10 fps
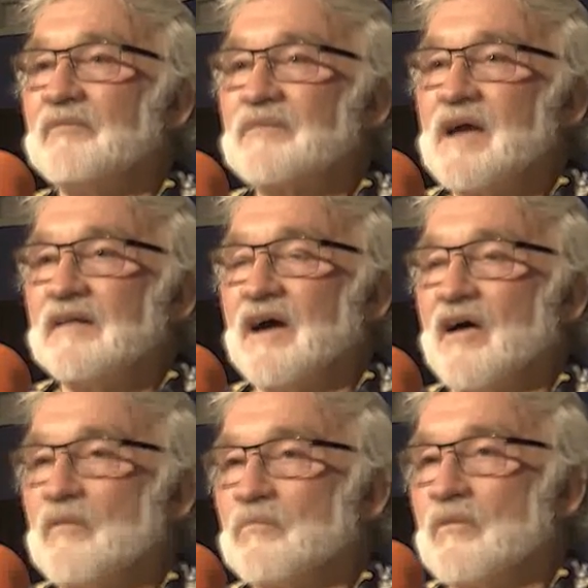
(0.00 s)
Um,
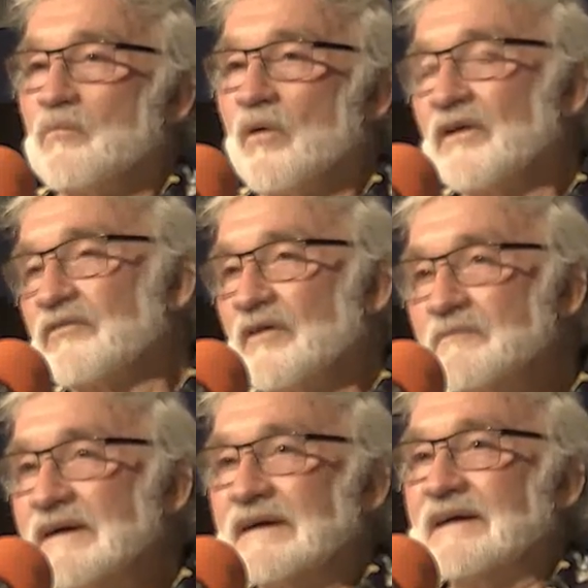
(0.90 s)
now,
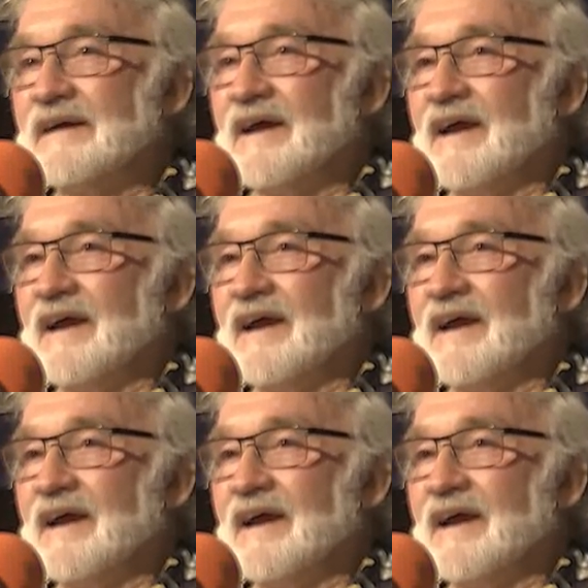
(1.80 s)
one of them